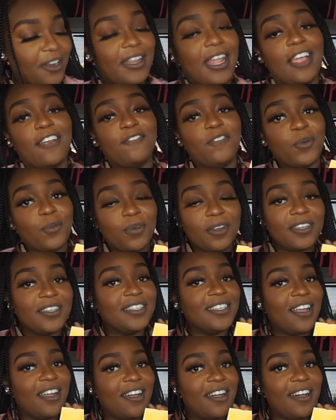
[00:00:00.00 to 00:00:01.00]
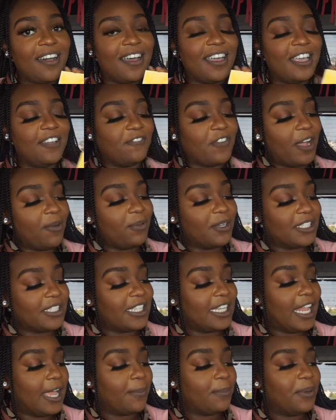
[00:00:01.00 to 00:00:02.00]
Like for real, y'all, if I was to
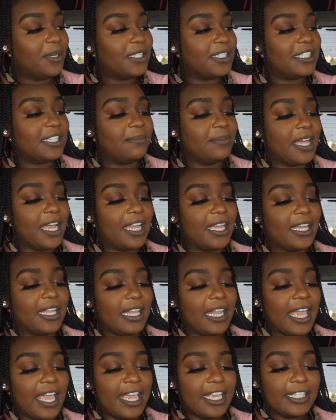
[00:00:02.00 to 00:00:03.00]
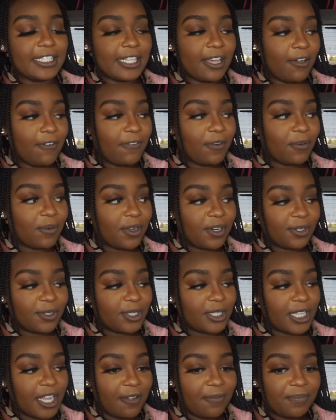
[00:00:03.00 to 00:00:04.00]
like put some like glaze over it or
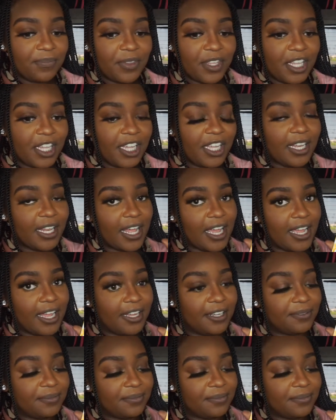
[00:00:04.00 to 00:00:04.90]
something, like